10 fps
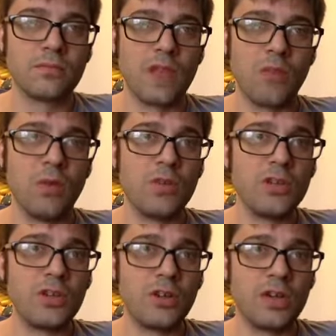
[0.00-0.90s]
And we'll
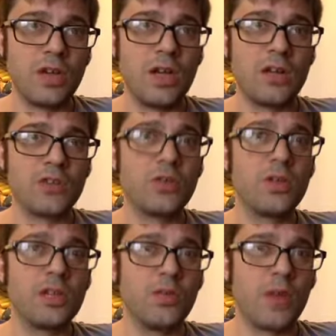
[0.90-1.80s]
return
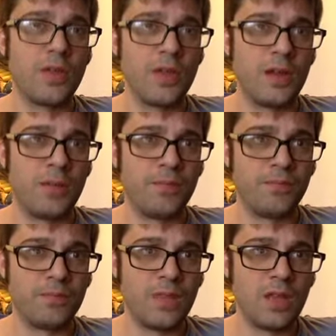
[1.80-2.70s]
shortly with
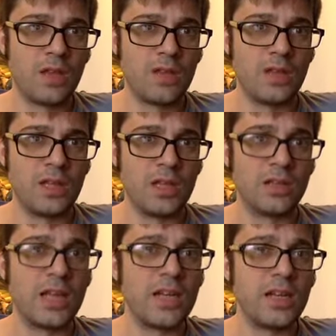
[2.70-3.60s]
the
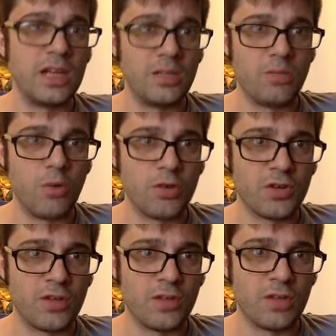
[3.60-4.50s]
latent heat portion
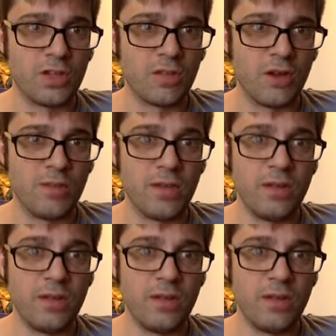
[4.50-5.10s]
of this experiment.